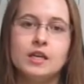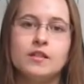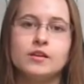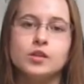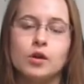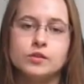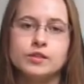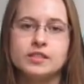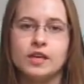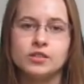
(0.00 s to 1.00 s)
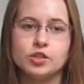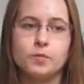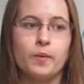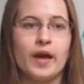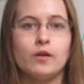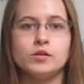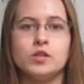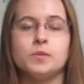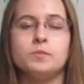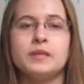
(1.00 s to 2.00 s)
There's also discussion about
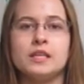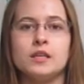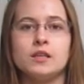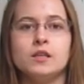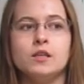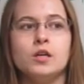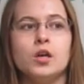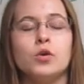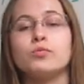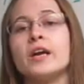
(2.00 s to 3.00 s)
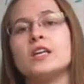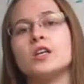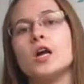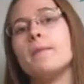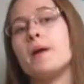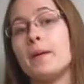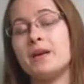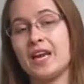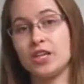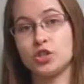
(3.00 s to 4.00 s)
there being greater
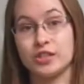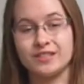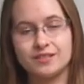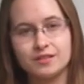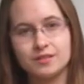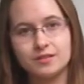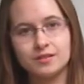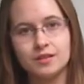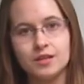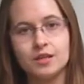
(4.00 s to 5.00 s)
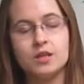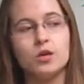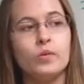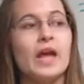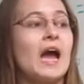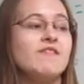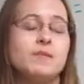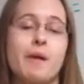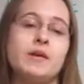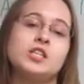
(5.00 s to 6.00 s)
abominations. We have the
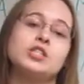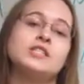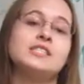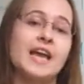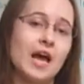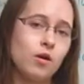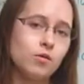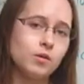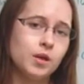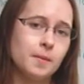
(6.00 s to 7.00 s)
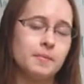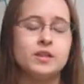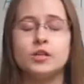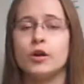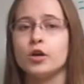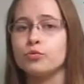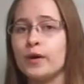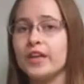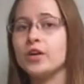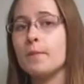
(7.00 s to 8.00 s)
abominations now, but there are
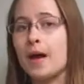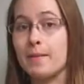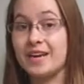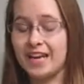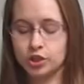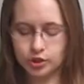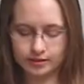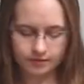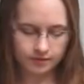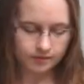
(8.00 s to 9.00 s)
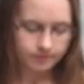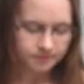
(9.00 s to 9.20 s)
greater abominations.